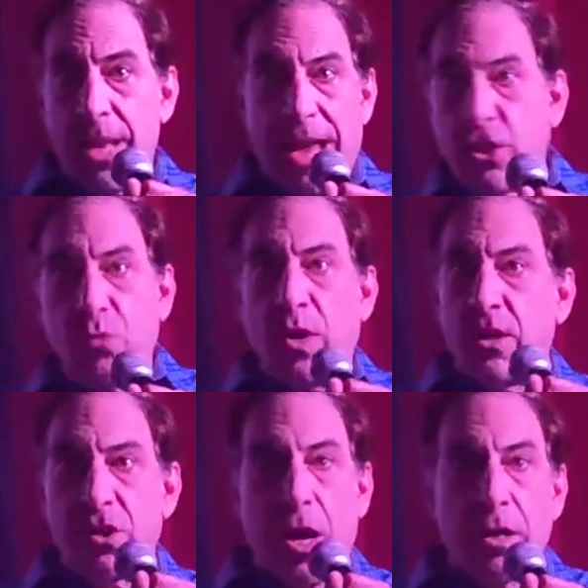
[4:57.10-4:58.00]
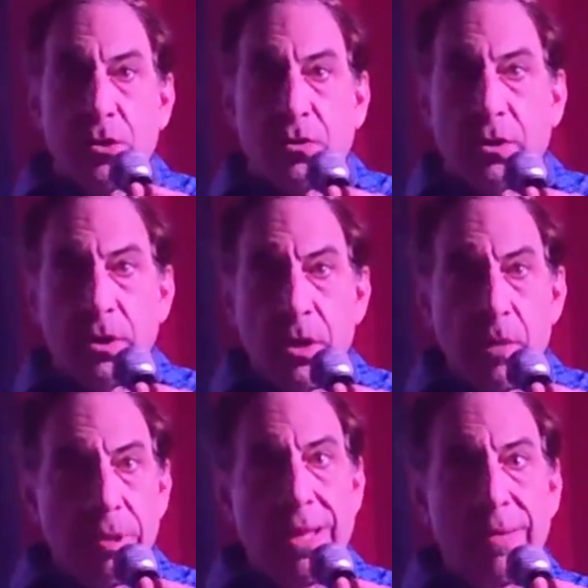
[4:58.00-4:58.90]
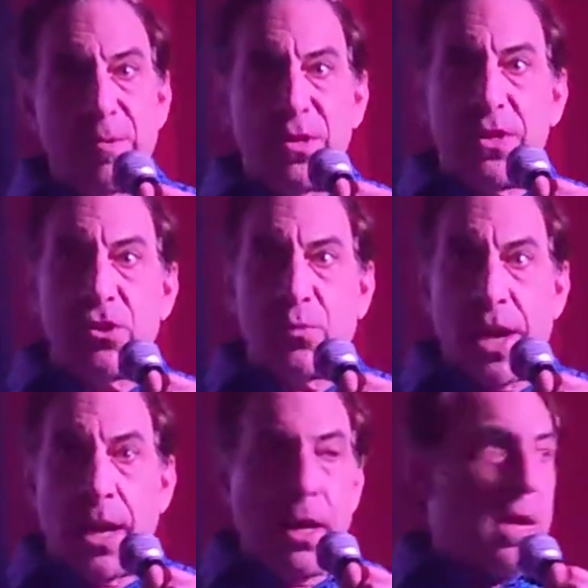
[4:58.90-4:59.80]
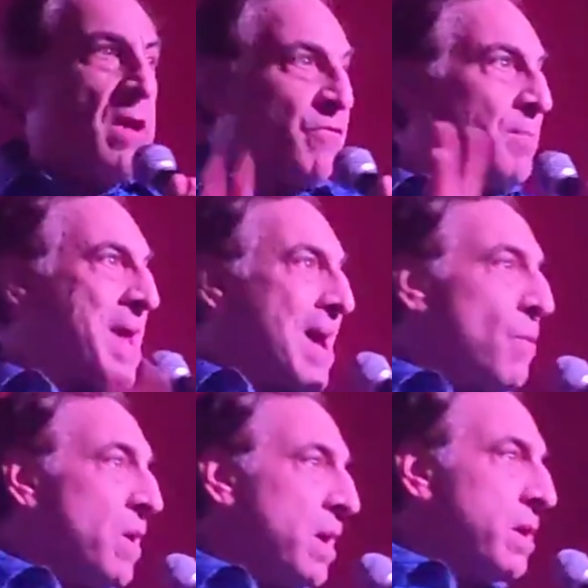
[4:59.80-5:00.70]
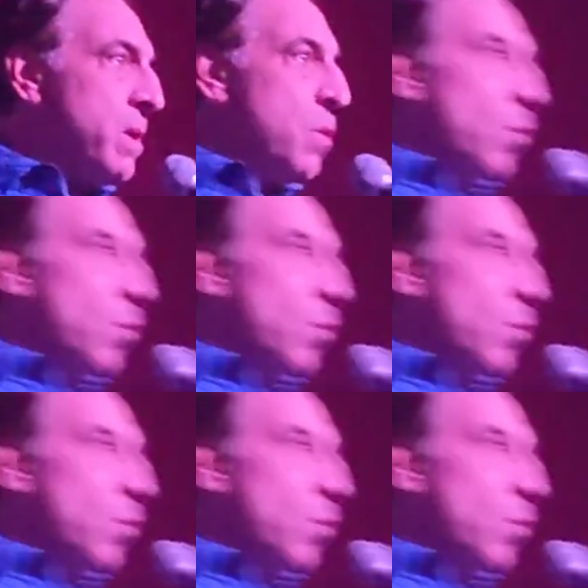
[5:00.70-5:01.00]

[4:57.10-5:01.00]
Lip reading: and I do want to talk to her, but let me put it this way. from now on,